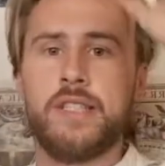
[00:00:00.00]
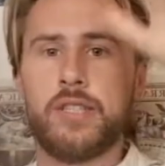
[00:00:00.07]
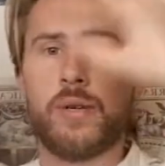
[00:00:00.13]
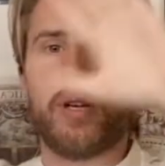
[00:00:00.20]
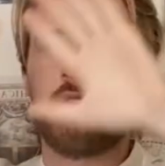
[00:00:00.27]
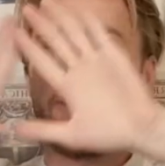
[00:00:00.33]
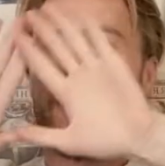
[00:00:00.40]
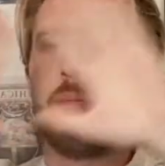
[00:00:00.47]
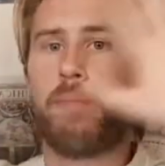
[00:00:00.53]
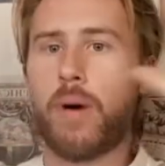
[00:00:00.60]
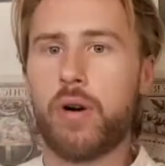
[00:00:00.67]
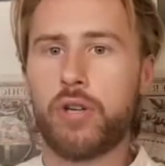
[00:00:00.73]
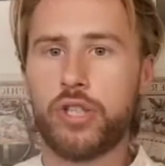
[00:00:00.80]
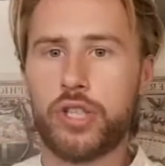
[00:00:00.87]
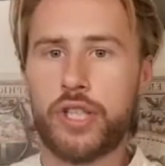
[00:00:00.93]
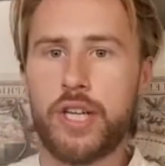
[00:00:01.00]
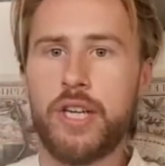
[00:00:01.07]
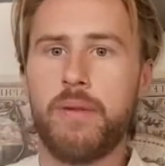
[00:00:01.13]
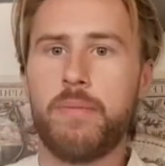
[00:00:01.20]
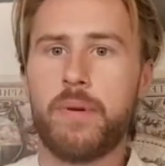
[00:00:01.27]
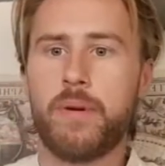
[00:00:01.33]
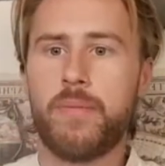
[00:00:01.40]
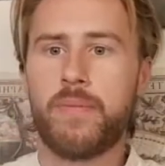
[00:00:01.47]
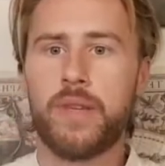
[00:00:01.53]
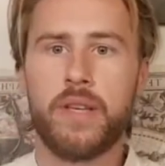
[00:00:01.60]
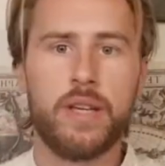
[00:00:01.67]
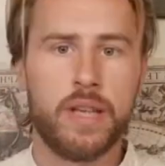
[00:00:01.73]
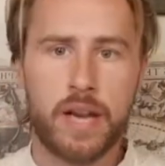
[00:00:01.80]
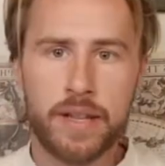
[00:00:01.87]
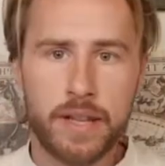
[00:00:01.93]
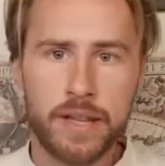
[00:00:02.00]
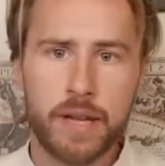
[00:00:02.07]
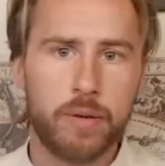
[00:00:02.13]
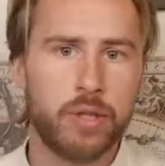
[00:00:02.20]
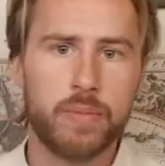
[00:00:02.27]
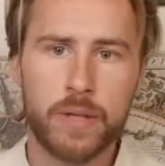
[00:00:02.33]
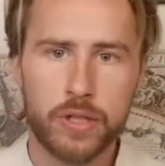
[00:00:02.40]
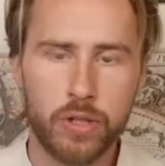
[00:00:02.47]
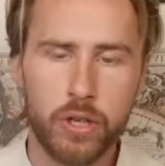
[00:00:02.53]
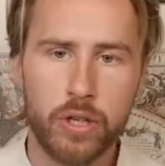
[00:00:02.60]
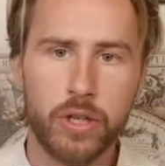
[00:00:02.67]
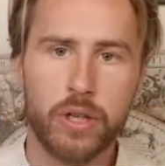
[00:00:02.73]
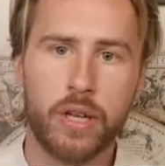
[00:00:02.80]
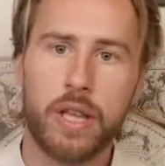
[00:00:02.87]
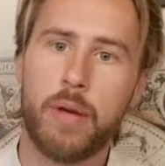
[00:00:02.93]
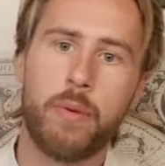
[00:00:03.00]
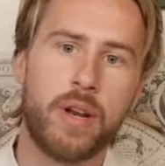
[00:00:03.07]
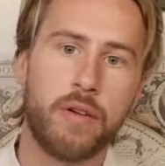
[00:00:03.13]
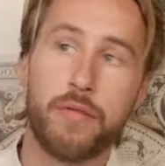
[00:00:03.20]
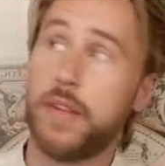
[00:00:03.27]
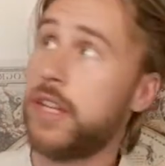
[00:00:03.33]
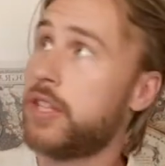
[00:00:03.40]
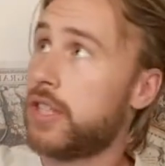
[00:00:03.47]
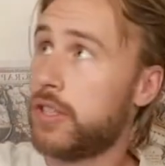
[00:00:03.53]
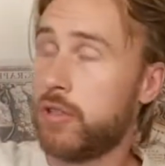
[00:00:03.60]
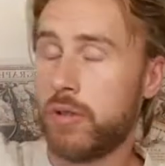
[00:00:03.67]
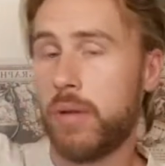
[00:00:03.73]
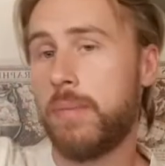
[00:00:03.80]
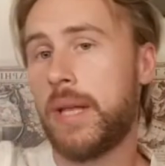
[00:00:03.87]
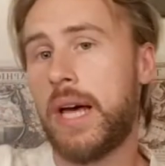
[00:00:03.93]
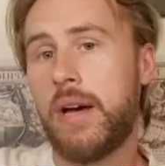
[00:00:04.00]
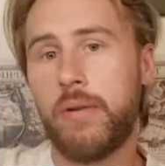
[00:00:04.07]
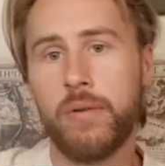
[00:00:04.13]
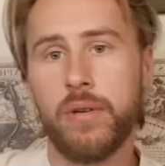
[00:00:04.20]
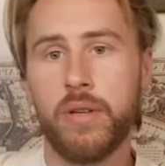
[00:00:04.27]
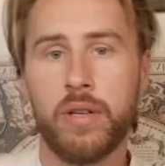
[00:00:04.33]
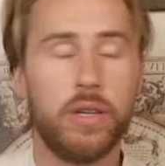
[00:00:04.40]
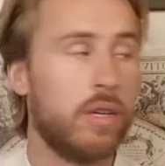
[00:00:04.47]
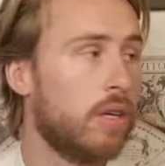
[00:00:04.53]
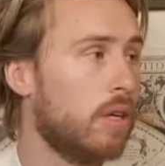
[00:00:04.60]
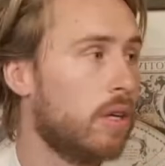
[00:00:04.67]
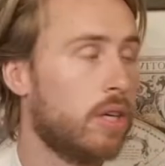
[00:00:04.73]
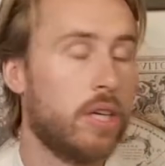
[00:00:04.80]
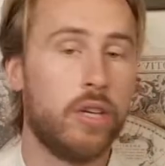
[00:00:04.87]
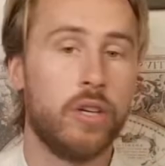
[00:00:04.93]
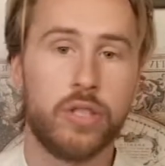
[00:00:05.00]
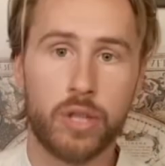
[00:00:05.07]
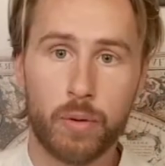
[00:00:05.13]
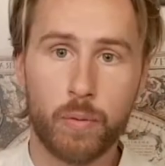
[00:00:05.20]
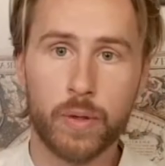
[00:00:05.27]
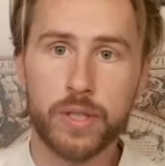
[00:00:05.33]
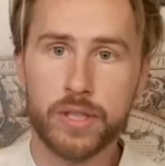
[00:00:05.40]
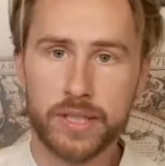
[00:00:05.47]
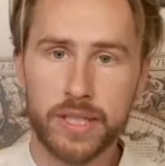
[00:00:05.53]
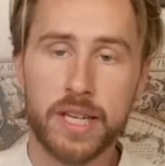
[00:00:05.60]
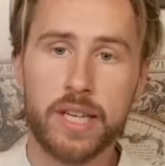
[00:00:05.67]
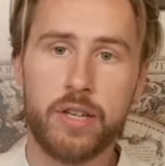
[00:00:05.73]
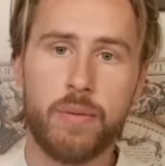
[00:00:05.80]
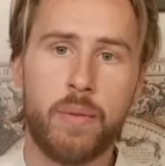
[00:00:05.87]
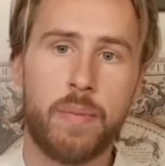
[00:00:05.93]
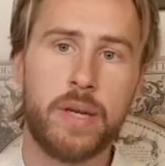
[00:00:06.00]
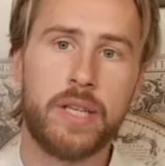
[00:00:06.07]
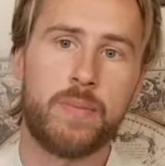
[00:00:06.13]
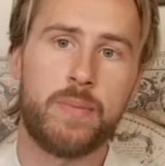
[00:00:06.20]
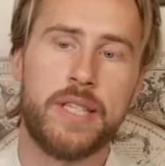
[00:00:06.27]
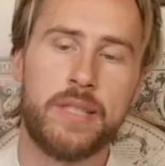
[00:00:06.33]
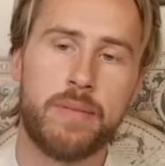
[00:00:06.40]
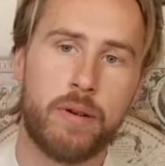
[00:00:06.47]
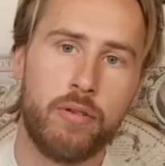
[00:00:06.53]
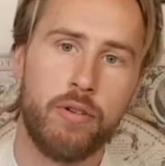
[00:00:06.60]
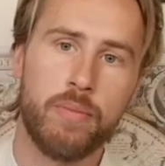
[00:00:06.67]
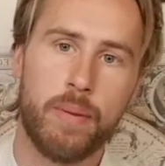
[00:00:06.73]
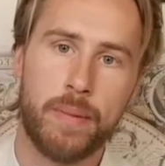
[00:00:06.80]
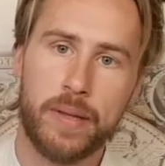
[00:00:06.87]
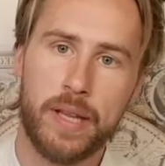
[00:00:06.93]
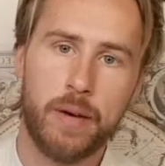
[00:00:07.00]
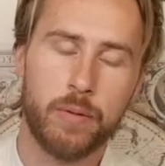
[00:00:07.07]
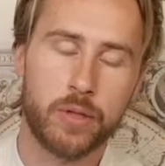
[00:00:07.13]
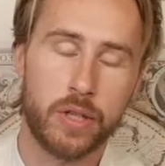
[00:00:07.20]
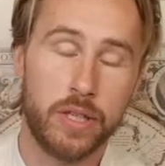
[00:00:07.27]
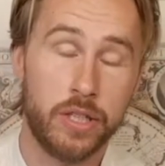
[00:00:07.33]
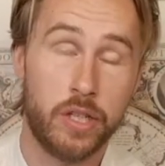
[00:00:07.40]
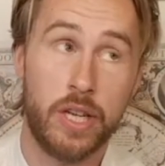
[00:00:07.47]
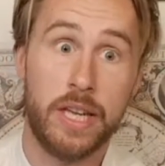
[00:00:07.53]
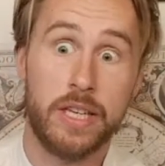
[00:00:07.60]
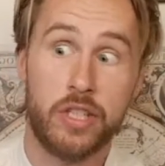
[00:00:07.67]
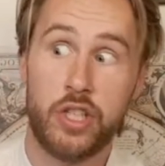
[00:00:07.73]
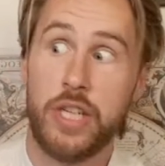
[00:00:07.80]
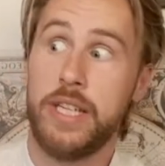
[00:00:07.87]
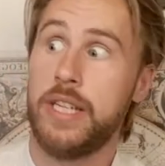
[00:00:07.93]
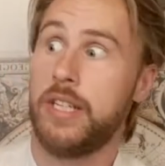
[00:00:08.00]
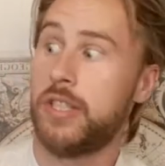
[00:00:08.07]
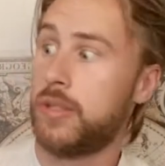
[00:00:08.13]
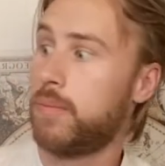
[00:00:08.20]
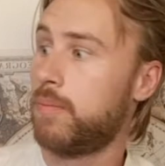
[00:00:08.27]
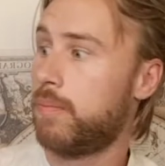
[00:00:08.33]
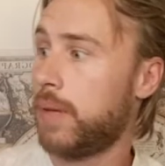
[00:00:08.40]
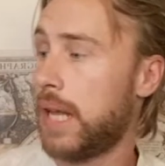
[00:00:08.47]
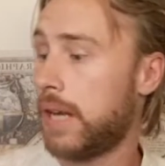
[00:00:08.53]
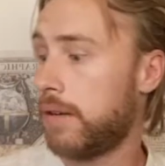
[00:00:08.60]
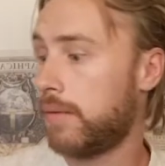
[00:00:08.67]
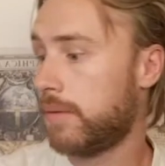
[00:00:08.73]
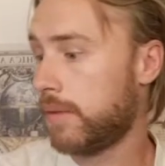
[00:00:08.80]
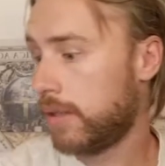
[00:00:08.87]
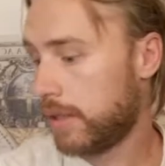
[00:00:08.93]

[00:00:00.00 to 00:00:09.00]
so it created a box shape, and then that was my sauna. And then when I finished, I took them down, so it wasn't taking up a big space in my room. I mean, that was an ingenious plan